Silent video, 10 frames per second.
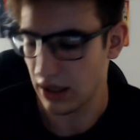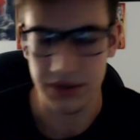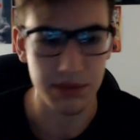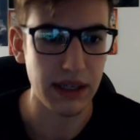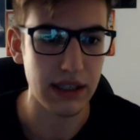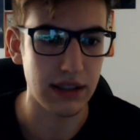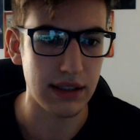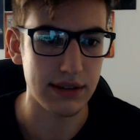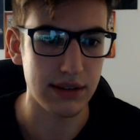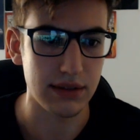manga, I
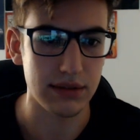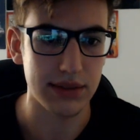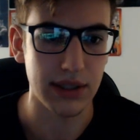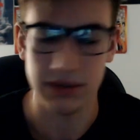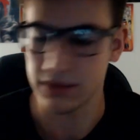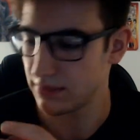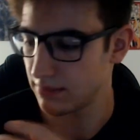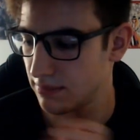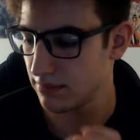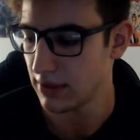don't know how to,
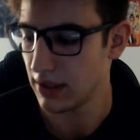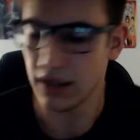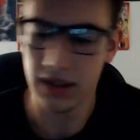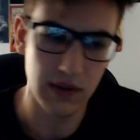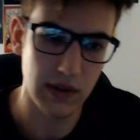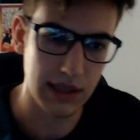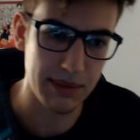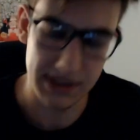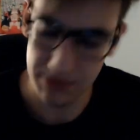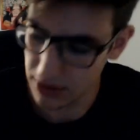
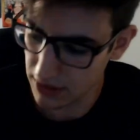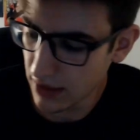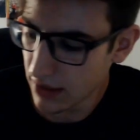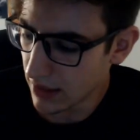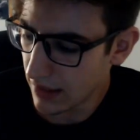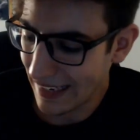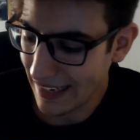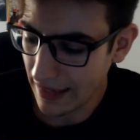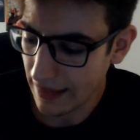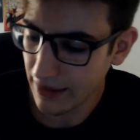amazing book.
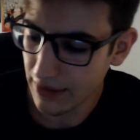I